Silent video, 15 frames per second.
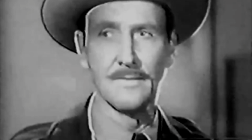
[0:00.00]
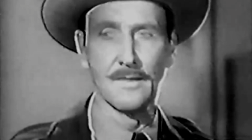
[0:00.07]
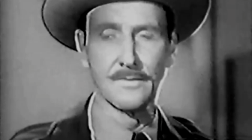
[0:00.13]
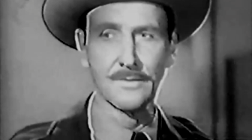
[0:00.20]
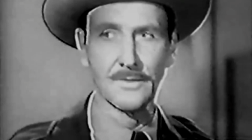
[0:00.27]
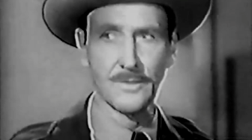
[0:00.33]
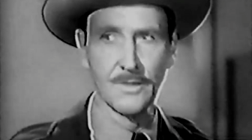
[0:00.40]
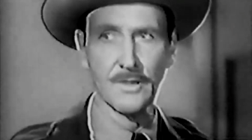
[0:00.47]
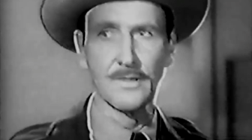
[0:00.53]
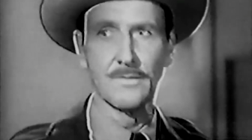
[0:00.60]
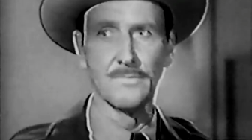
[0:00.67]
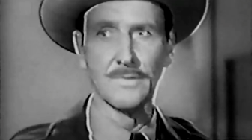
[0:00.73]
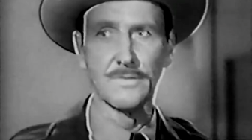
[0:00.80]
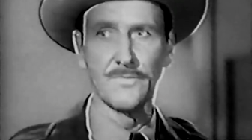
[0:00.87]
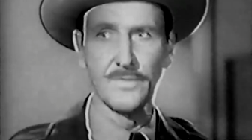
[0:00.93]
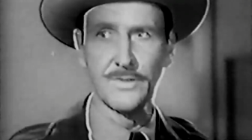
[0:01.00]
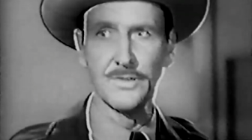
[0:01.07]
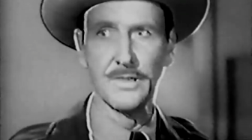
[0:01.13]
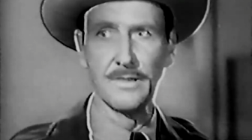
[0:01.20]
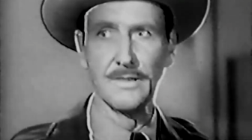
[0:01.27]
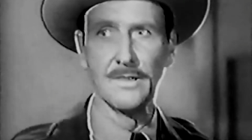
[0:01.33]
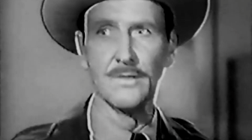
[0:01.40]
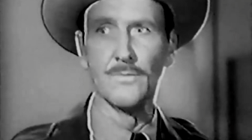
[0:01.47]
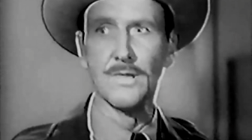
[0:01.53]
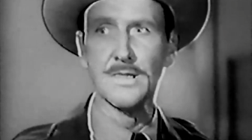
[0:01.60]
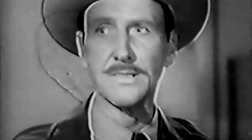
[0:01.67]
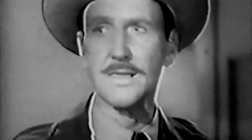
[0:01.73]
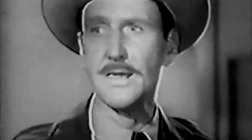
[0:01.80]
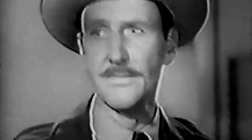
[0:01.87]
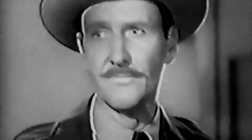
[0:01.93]
Dr. Kirk was fishing near
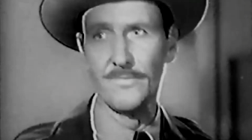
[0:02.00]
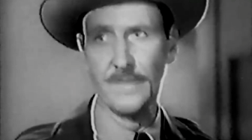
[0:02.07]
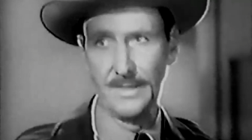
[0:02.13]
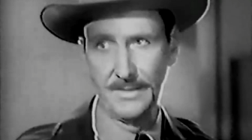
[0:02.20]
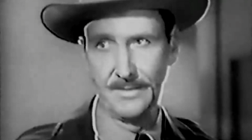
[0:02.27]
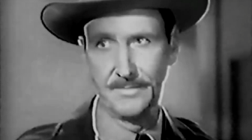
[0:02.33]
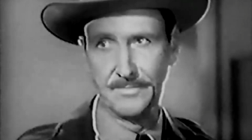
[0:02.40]
where Sam fell.